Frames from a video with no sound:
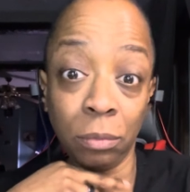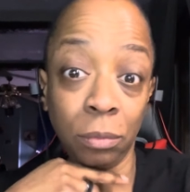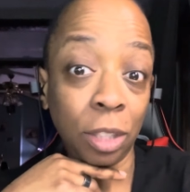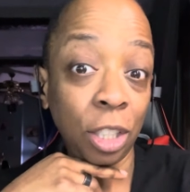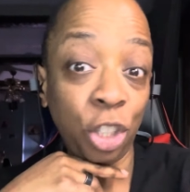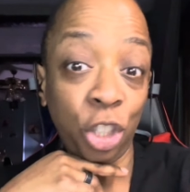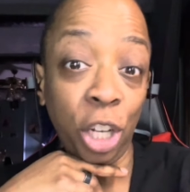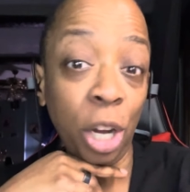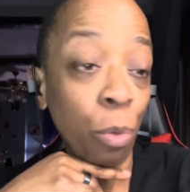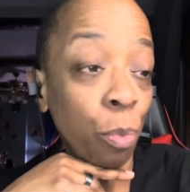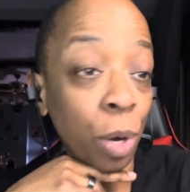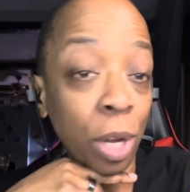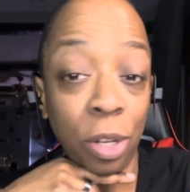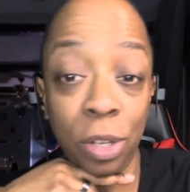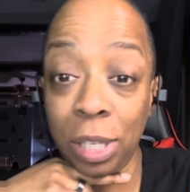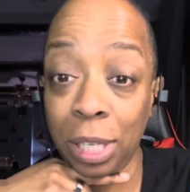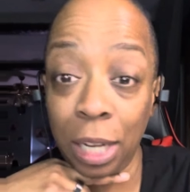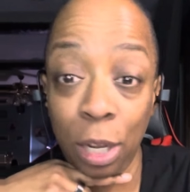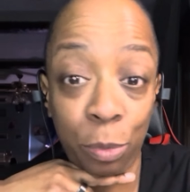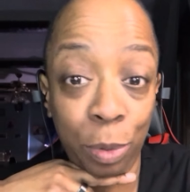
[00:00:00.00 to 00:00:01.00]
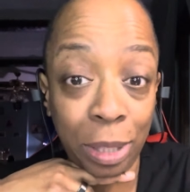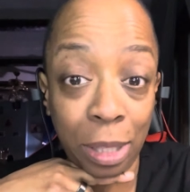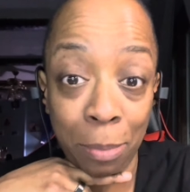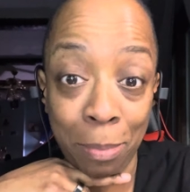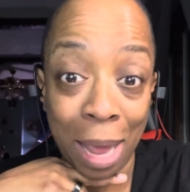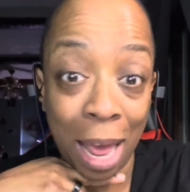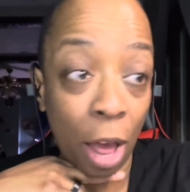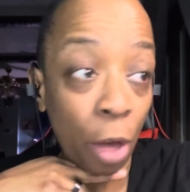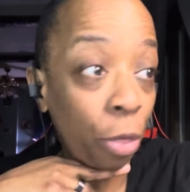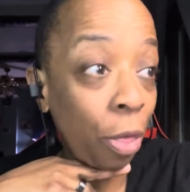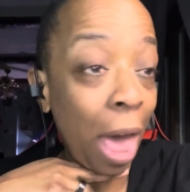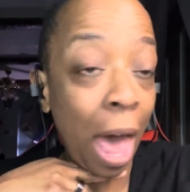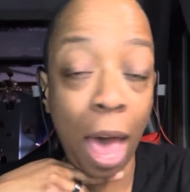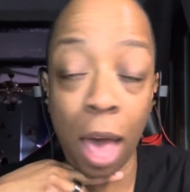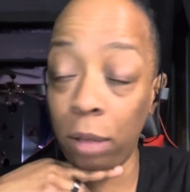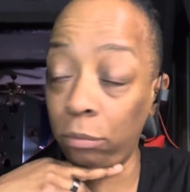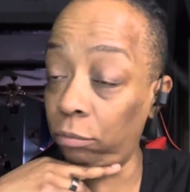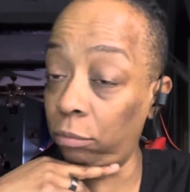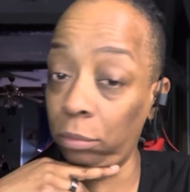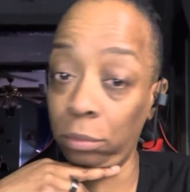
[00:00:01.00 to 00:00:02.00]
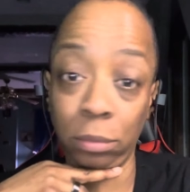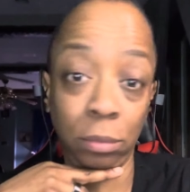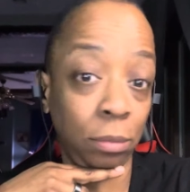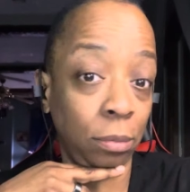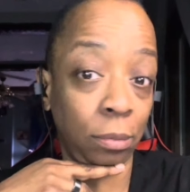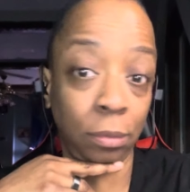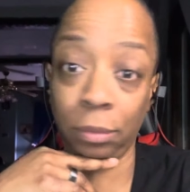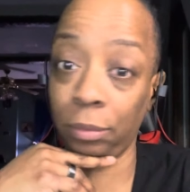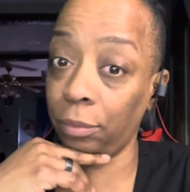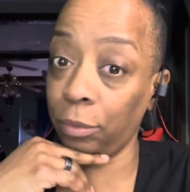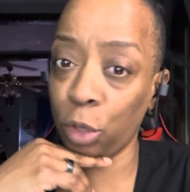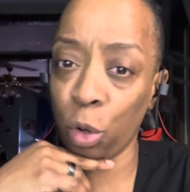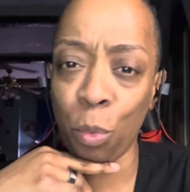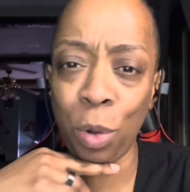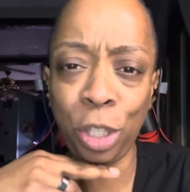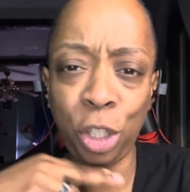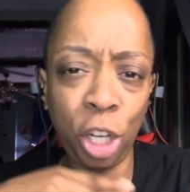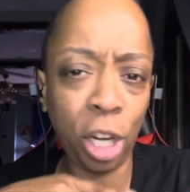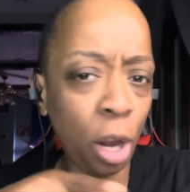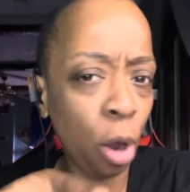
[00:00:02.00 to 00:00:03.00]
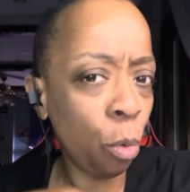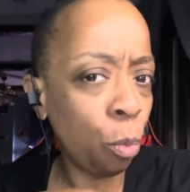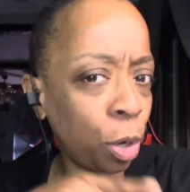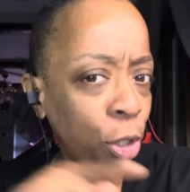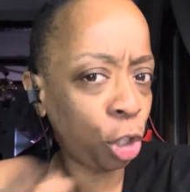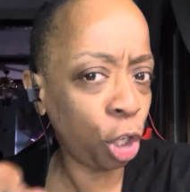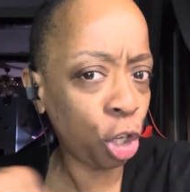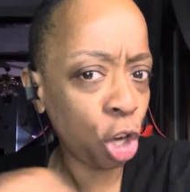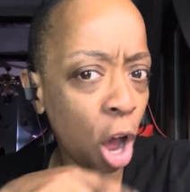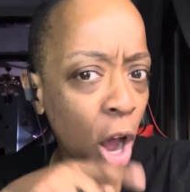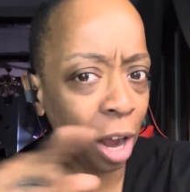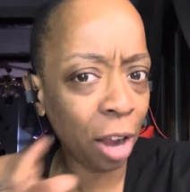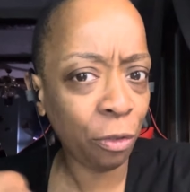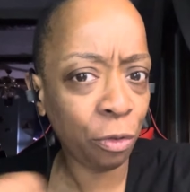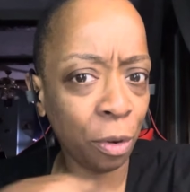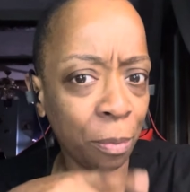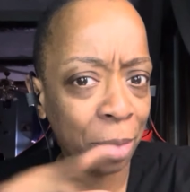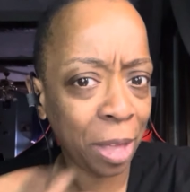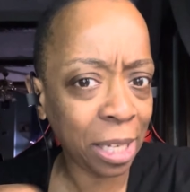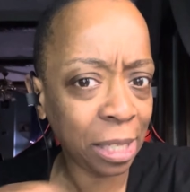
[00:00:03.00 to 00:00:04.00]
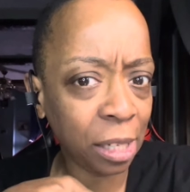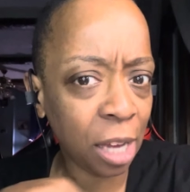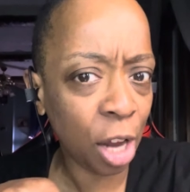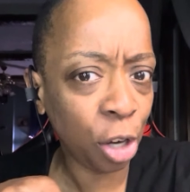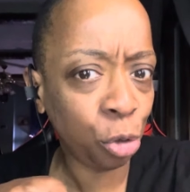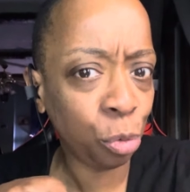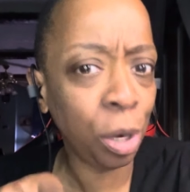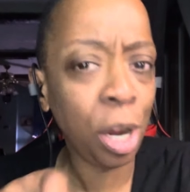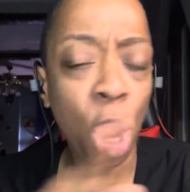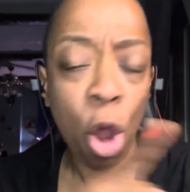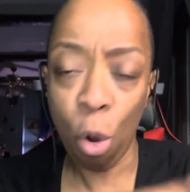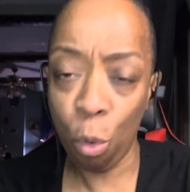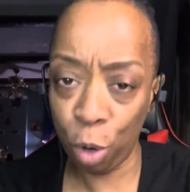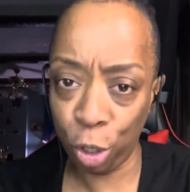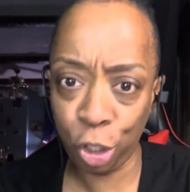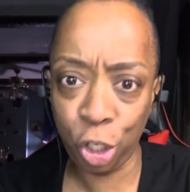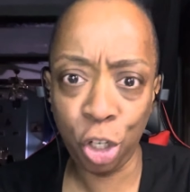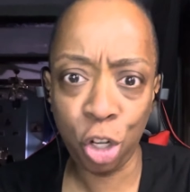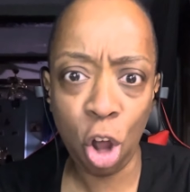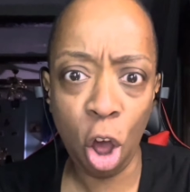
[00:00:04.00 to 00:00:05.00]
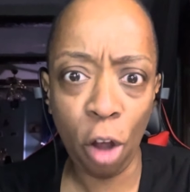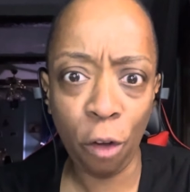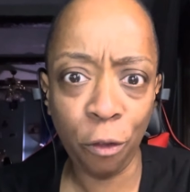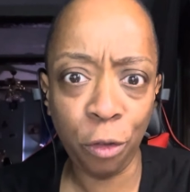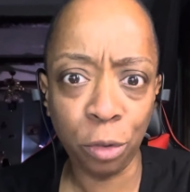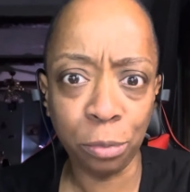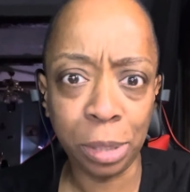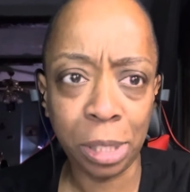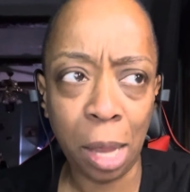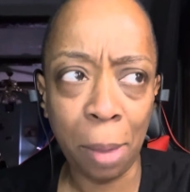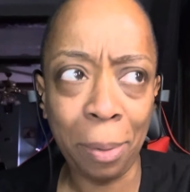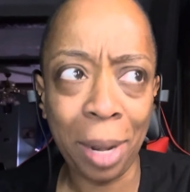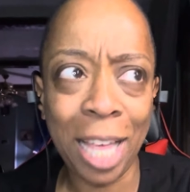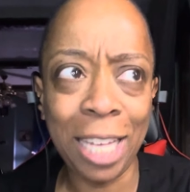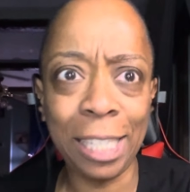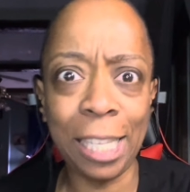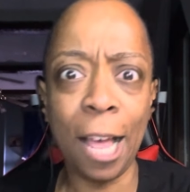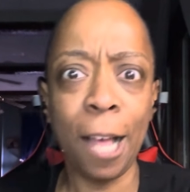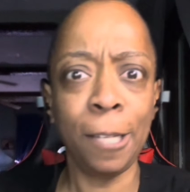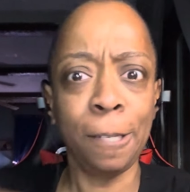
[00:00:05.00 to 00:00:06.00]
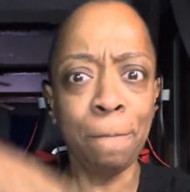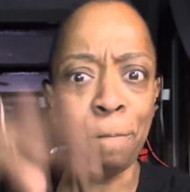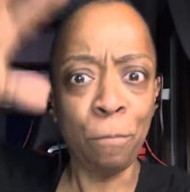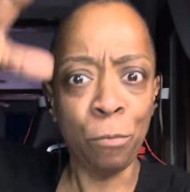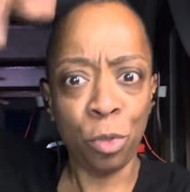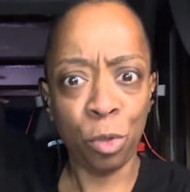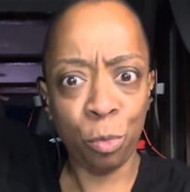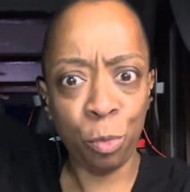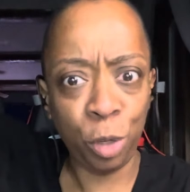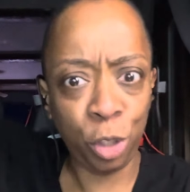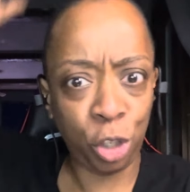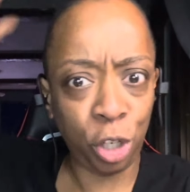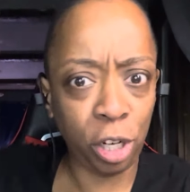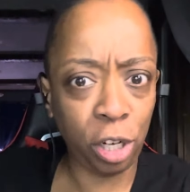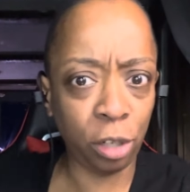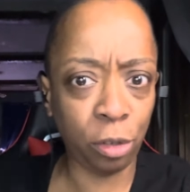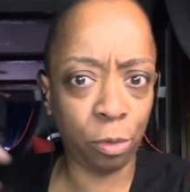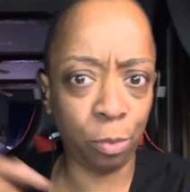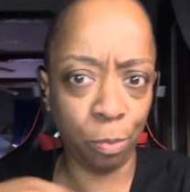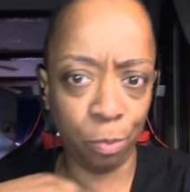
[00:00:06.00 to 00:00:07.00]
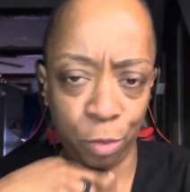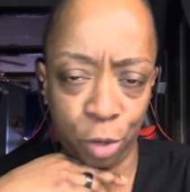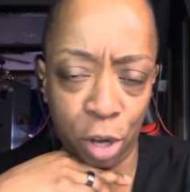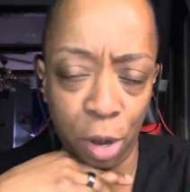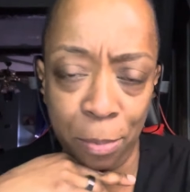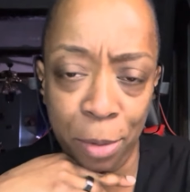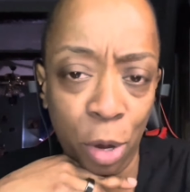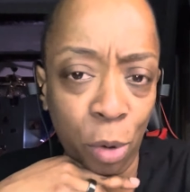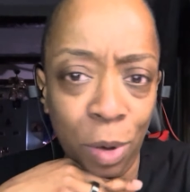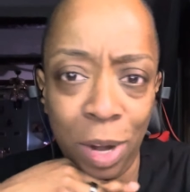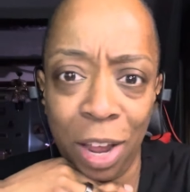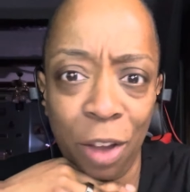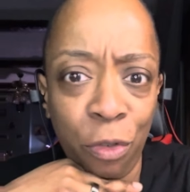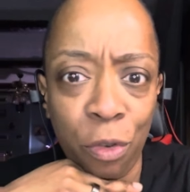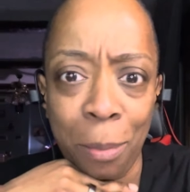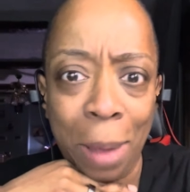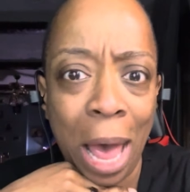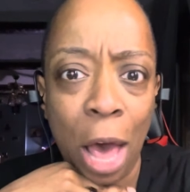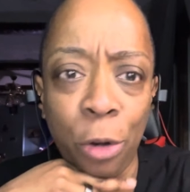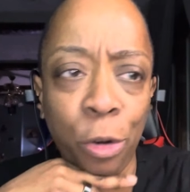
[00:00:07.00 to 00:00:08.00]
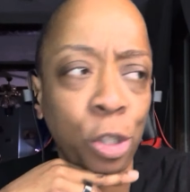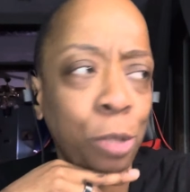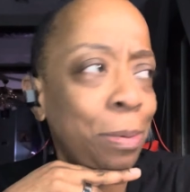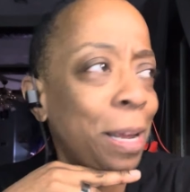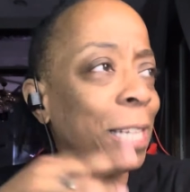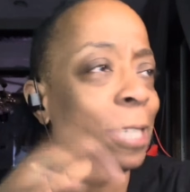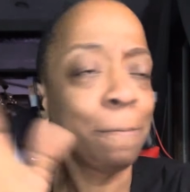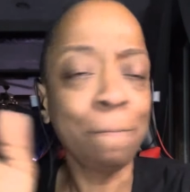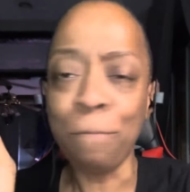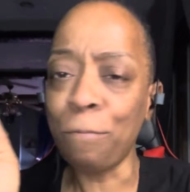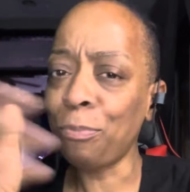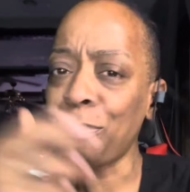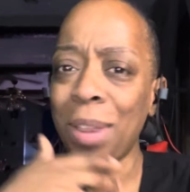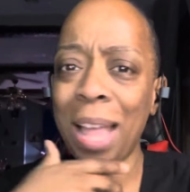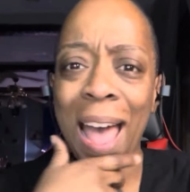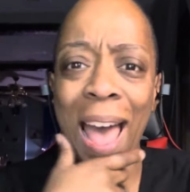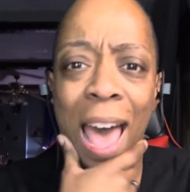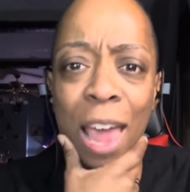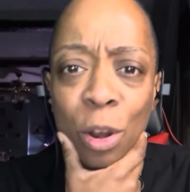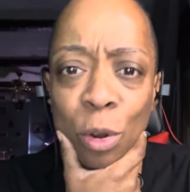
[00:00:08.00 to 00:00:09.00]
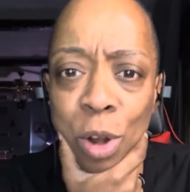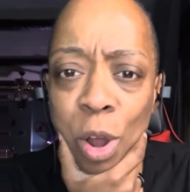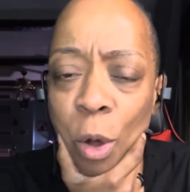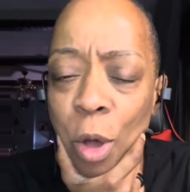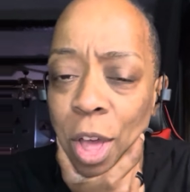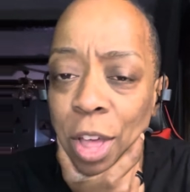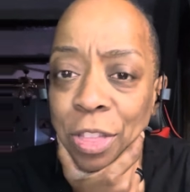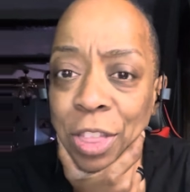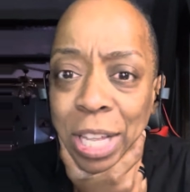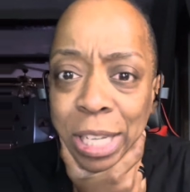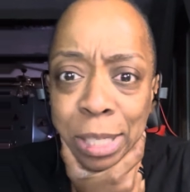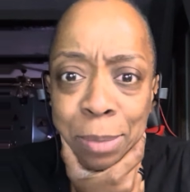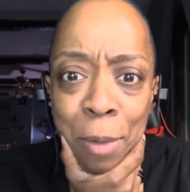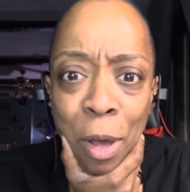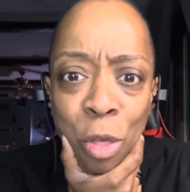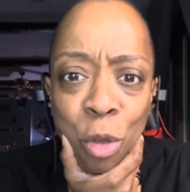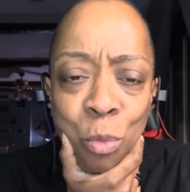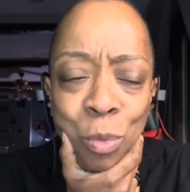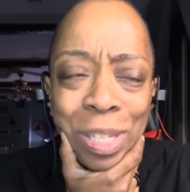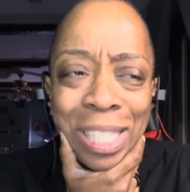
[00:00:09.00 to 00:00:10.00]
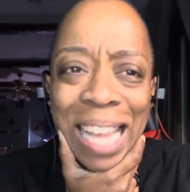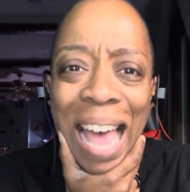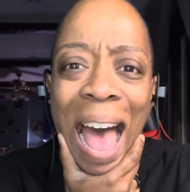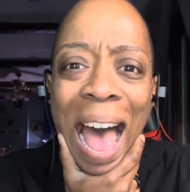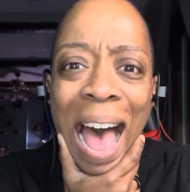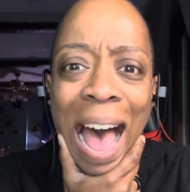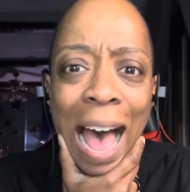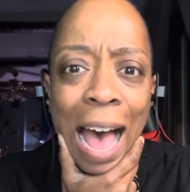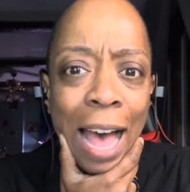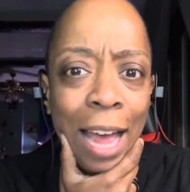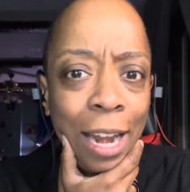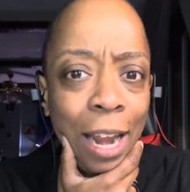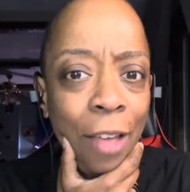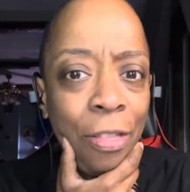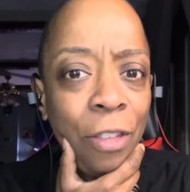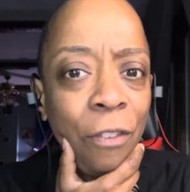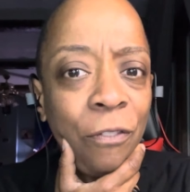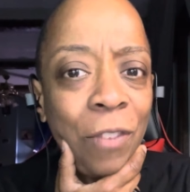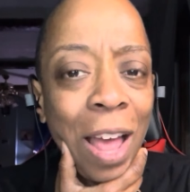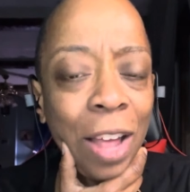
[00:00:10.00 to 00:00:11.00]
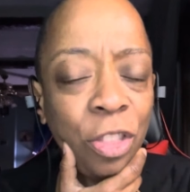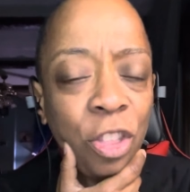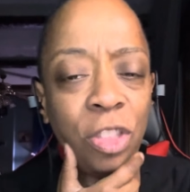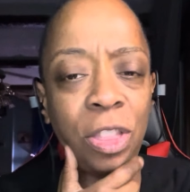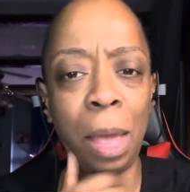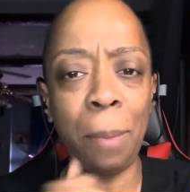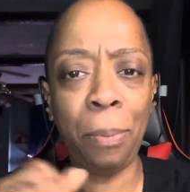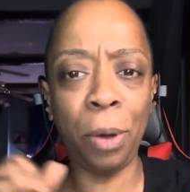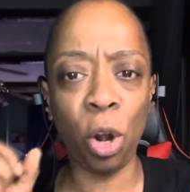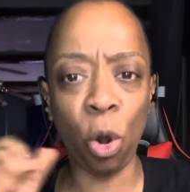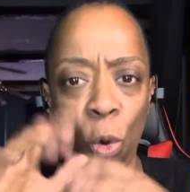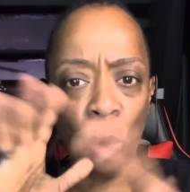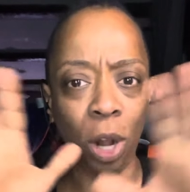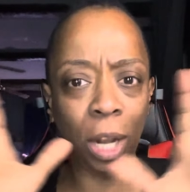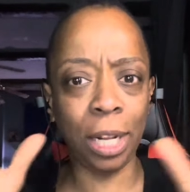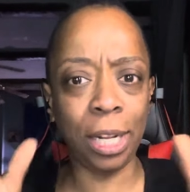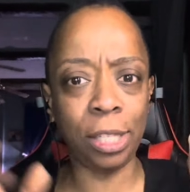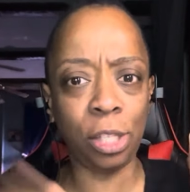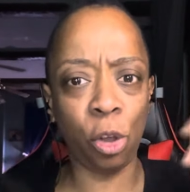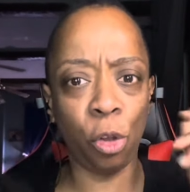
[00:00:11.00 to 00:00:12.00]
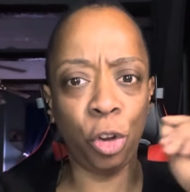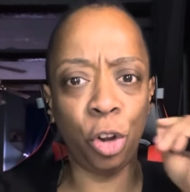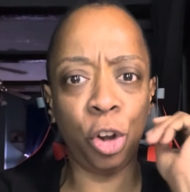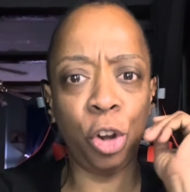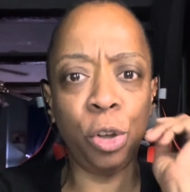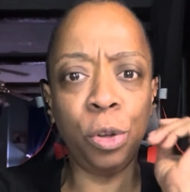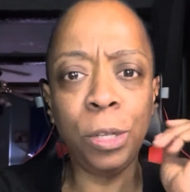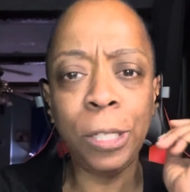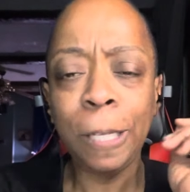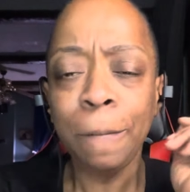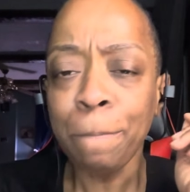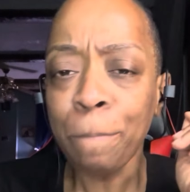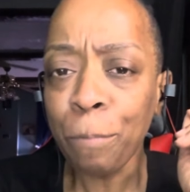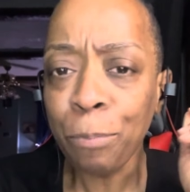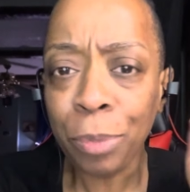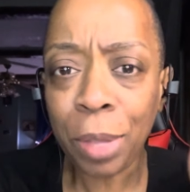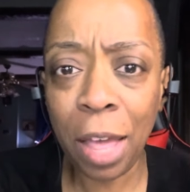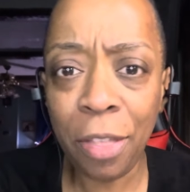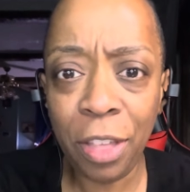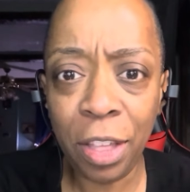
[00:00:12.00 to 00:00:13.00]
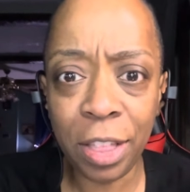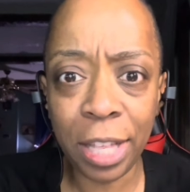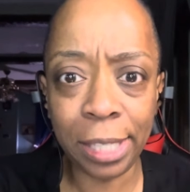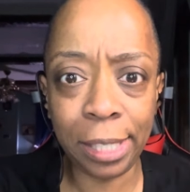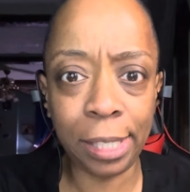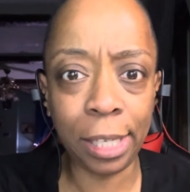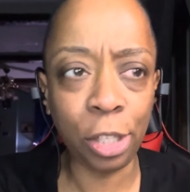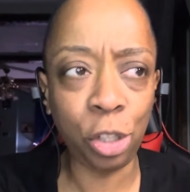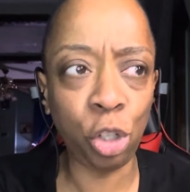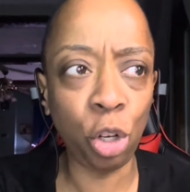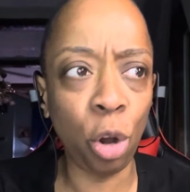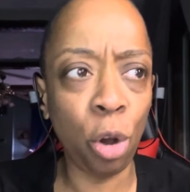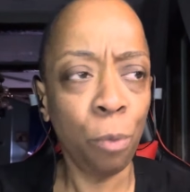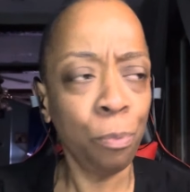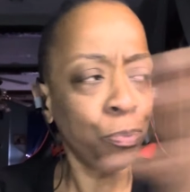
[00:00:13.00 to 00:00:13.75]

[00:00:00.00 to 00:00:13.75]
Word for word: She real slick with the mouth. Was she talking from this country? Was she talking from someplace else? Was she commuting in from outer space? I don't know. This mother was odd. And the fact that they put all of this on the news, and then the sister,